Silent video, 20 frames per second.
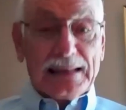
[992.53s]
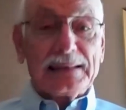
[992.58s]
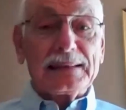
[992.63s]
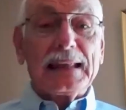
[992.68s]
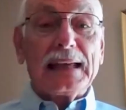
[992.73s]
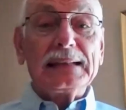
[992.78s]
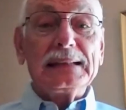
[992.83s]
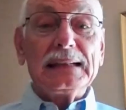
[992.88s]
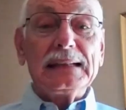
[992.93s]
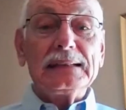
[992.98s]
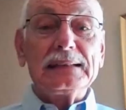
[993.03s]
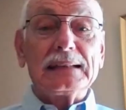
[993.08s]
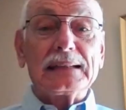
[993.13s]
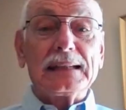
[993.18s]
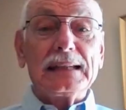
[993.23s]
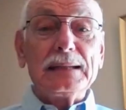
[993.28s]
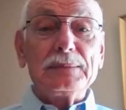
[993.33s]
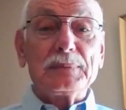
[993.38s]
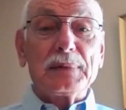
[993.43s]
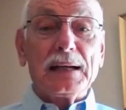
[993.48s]
They need to
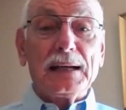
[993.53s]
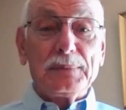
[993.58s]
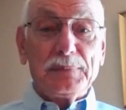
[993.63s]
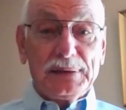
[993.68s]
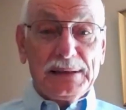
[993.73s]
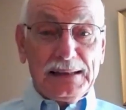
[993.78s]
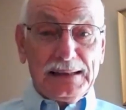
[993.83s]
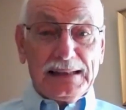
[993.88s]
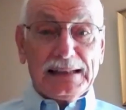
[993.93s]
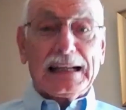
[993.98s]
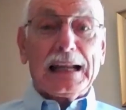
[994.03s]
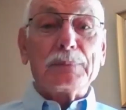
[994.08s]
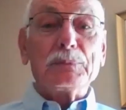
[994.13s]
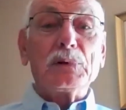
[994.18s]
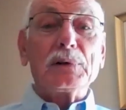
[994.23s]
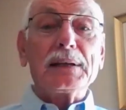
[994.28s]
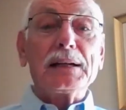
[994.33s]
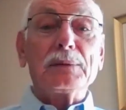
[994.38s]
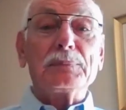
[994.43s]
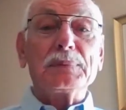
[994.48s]
keep coming, and I'm
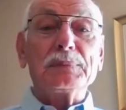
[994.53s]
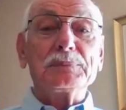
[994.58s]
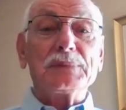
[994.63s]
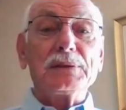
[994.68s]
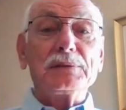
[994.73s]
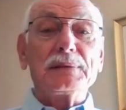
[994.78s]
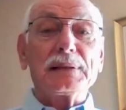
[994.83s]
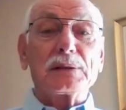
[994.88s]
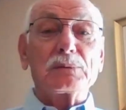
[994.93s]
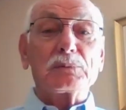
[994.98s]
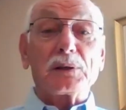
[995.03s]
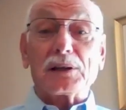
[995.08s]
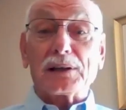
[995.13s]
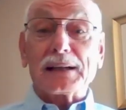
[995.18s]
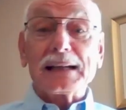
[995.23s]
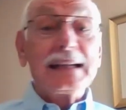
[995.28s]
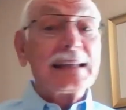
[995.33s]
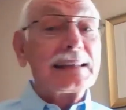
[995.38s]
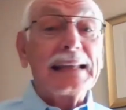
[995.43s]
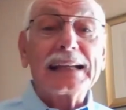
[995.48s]
going to help them do their
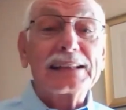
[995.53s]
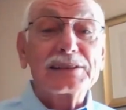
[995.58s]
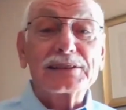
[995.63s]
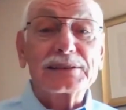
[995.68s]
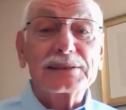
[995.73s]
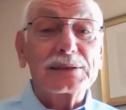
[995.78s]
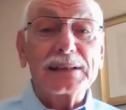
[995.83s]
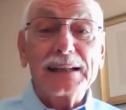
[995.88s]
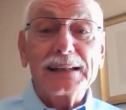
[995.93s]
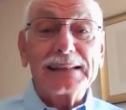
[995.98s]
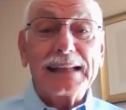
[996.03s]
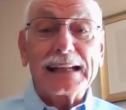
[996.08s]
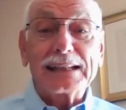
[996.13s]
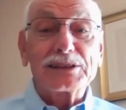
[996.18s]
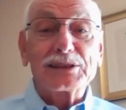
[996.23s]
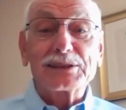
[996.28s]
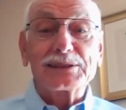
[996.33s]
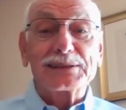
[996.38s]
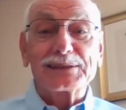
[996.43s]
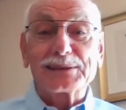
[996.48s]
work." That's
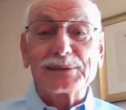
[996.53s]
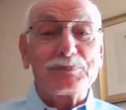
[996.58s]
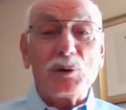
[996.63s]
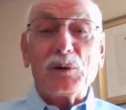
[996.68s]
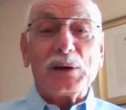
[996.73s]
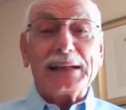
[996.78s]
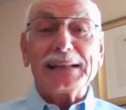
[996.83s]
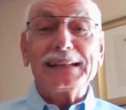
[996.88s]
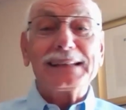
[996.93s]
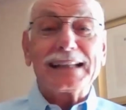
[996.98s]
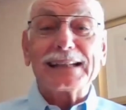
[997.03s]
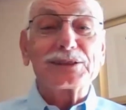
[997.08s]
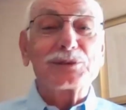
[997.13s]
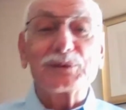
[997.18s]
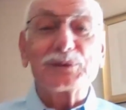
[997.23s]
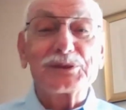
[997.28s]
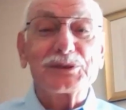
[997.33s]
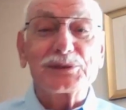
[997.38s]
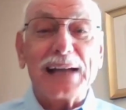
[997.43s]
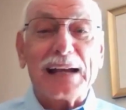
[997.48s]
that's the point. That's
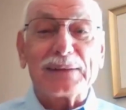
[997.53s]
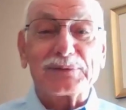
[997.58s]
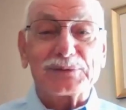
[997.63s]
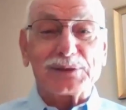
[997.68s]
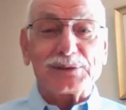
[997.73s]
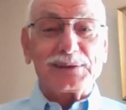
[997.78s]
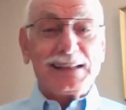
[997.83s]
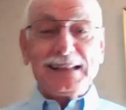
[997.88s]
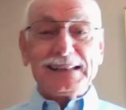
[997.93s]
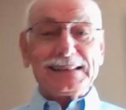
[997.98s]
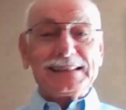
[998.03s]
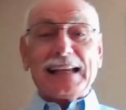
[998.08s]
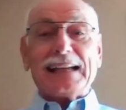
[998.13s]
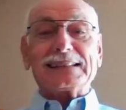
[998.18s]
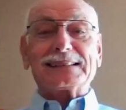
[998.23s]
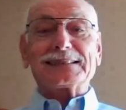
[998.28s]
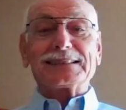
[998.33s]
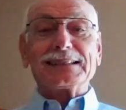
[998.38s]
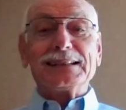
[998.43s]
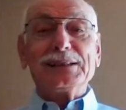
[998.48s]
what you're after.
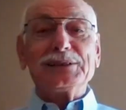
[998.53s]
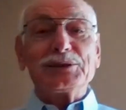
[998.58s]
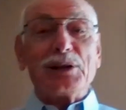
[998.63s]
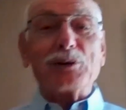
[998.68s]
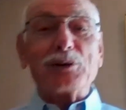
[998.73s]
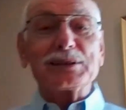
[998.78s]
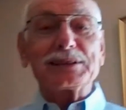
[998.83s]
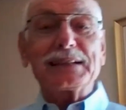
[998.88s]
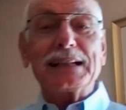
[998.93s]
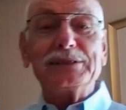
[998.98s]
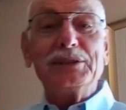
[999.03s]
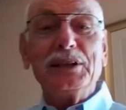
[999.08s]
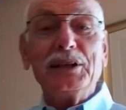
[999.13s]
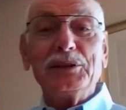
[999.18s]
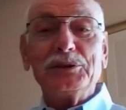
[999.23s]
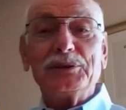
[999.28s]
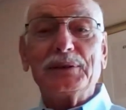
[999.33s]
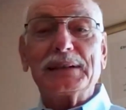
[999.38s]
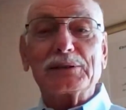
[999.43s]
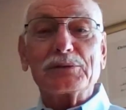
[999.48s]
Yes, you a saying
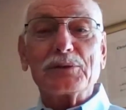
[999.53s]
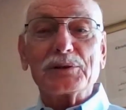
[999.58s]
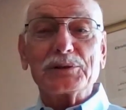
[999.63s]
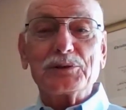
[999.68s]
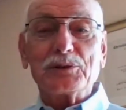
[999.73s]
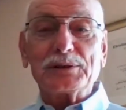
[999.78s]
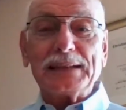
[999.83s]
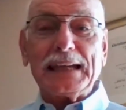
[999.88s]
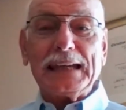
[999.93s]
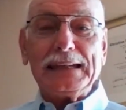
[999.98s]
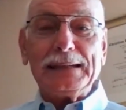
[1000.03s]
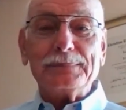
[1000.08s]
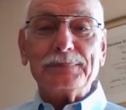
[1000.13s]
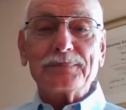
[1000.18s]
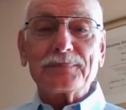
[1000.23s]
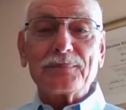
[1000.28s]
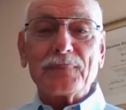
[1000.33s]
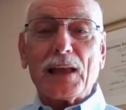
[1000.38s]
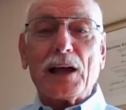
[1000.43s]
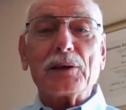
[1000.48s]
they're on your team.
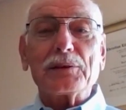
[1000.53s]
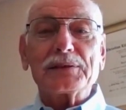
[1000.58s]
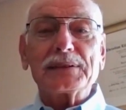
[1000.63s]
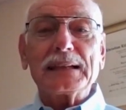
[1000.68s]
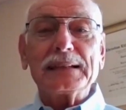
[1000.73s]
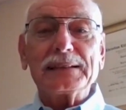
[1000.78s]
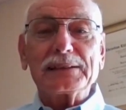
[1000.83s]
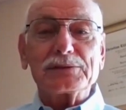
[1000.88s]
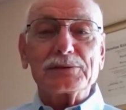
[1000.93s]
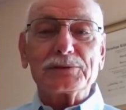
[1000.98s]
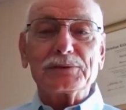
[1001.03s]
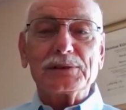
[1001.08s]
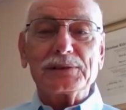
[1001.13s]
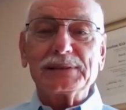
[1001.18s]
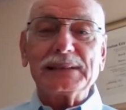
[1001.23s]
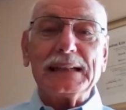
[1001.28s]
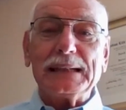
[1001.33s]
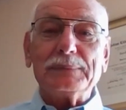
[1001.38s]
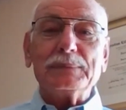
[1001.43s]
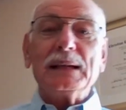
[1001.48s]
All of a sudden, they're on your
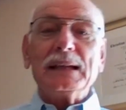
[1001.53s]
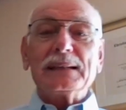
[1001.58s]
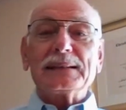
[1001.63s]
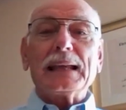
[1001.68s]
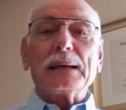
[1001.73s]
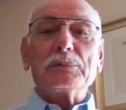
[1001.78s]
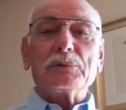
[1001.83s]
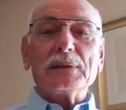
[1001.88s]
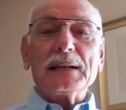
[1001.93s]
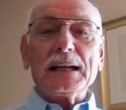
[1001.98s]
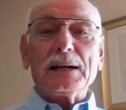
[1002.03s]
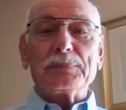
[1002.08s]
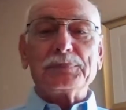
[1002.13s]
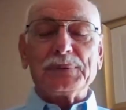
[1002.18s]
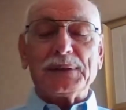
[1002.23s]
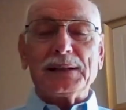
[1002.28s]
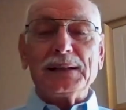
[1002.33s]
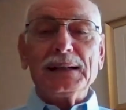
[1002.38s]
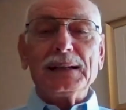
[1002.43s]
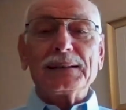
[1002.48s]
team. They will help
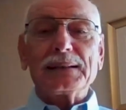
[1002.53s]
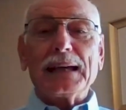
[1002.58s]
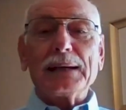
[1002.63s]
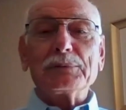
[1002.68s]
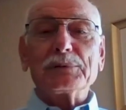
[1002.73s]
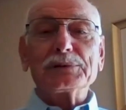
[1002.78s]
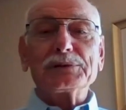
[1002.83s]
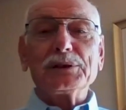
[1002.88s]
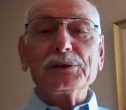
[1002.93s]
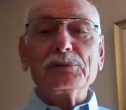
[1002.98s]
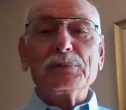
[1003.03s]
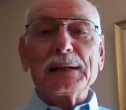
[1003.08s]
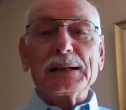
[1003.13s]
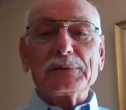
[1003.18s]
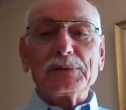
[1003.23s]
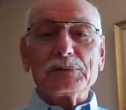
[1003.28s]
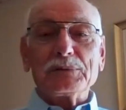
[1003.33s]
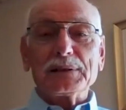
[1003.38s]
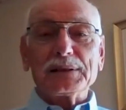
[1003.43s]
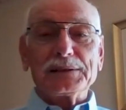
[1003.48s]
you. They will do
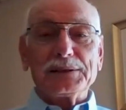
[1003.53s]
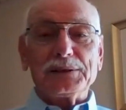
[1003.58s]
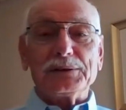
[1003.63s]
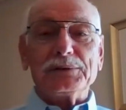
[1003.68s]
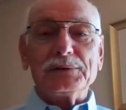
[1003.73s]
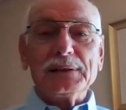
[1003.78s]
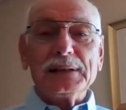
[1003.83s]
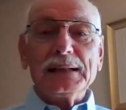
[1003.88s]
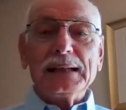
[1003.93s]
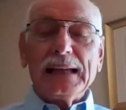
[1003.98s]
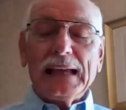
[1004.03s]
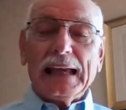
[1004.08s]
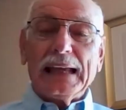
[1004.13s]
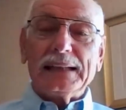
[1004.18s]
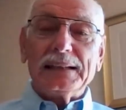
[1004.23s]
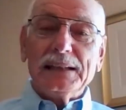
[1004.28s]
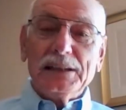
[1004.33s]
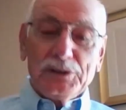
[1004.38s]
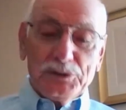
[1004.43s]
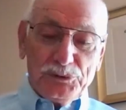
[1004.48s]
whatever you want to do,
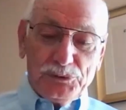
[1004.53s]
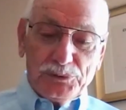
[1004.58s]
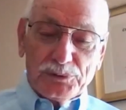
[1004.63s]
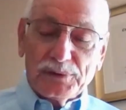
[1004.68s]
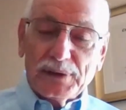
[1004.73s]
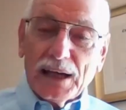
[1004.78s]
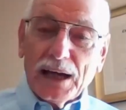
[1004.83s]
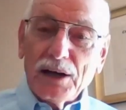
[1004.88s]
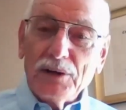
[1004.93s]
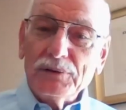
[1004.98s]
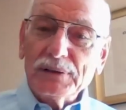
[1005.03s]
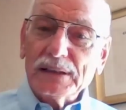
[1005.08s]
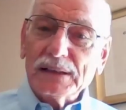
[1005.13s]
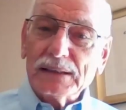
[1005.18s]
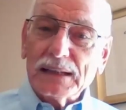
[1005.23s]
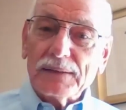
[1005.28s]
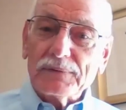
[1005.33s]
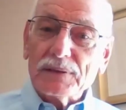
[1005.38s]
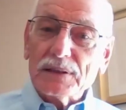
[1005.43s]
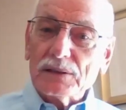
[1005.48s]
and you go in the
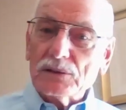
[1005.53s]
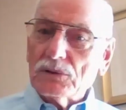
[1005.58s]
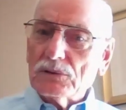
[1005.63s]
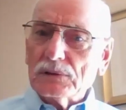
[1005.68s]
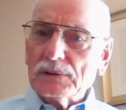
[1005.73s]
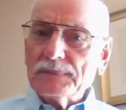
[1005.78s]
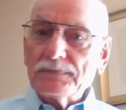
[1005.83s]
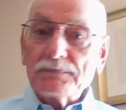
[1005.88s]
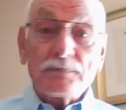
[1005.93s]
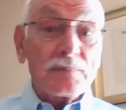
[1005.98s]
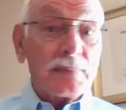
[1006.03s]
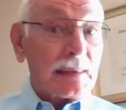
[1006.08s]
love of the Lord.